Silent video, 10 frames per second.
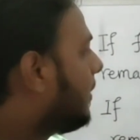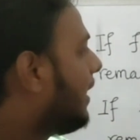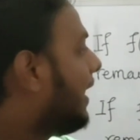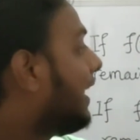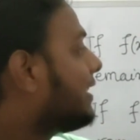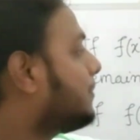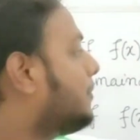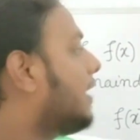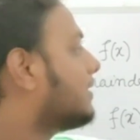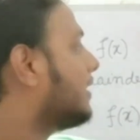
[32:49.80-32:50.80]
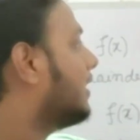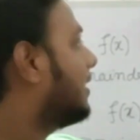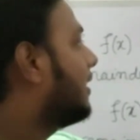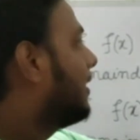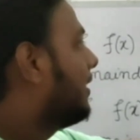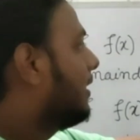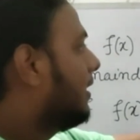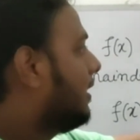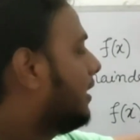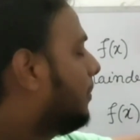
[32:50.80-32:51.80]
by x plus a,
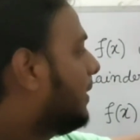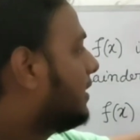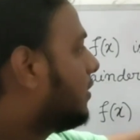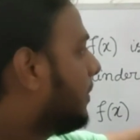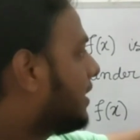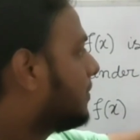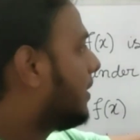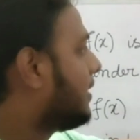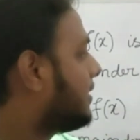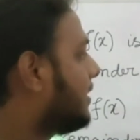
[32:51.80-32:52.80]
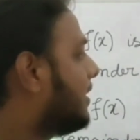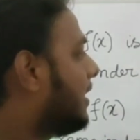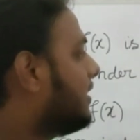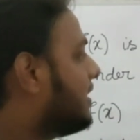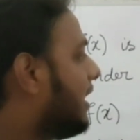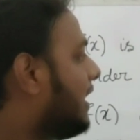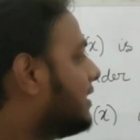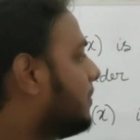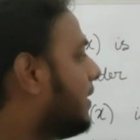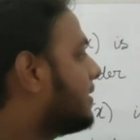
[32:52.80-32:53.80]
in the place of x minus a, there is
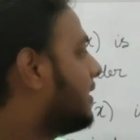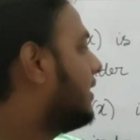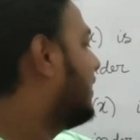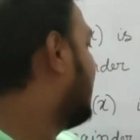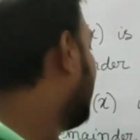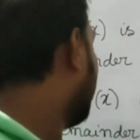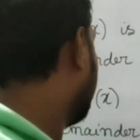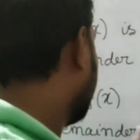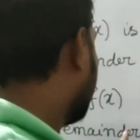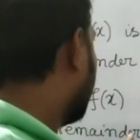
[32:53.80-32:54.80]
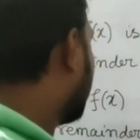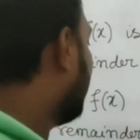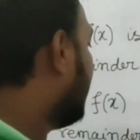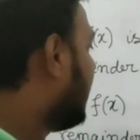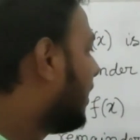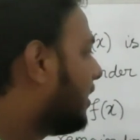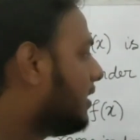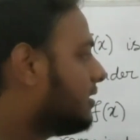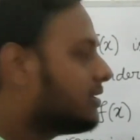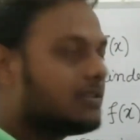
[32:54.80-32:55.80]
x plus a, then remainder
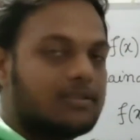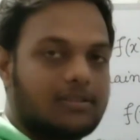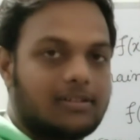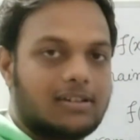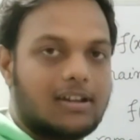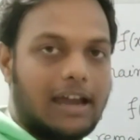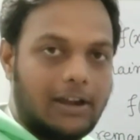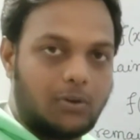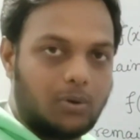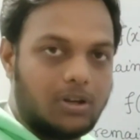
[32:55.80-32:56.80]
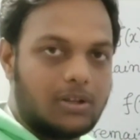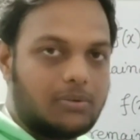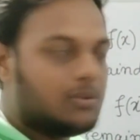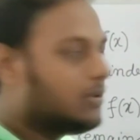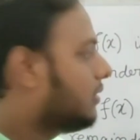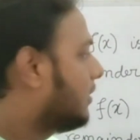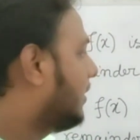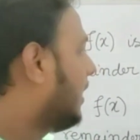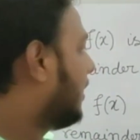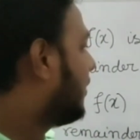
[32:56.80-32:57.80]
is, I told you
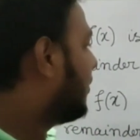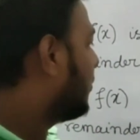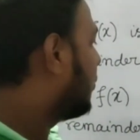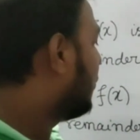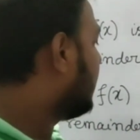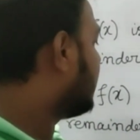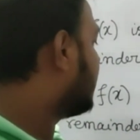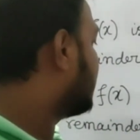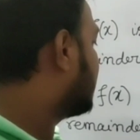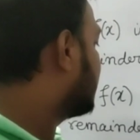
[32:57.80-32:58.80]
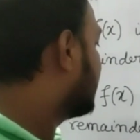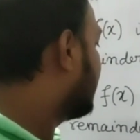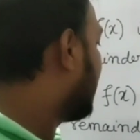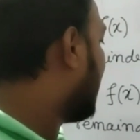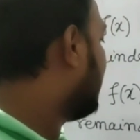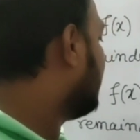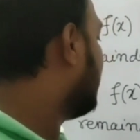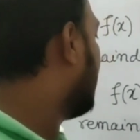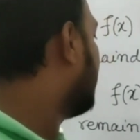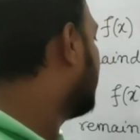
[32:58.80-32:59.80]
that which value
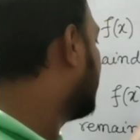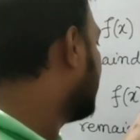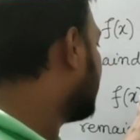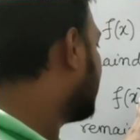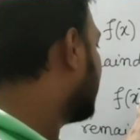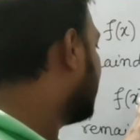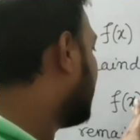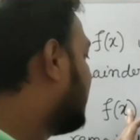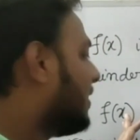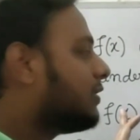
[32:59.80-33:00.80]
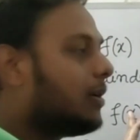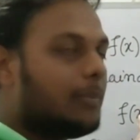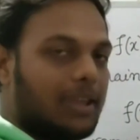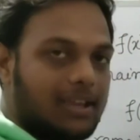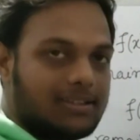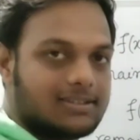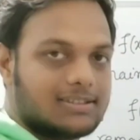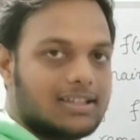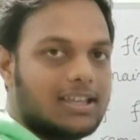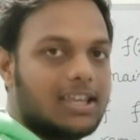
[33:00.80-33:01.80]
you have to put in the place of
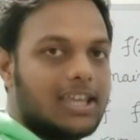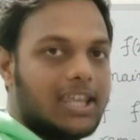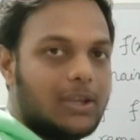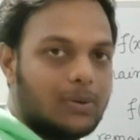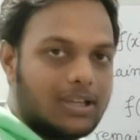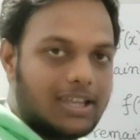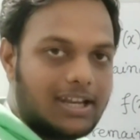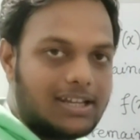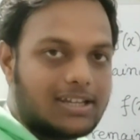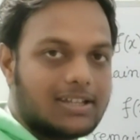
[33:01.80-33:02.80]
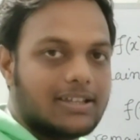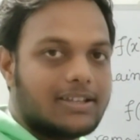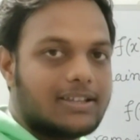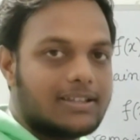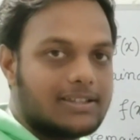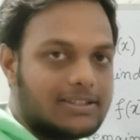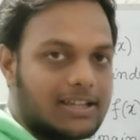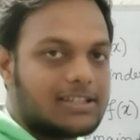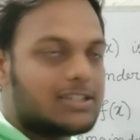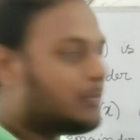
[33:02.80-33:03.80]
x, you will get
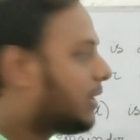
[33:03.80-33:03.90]
just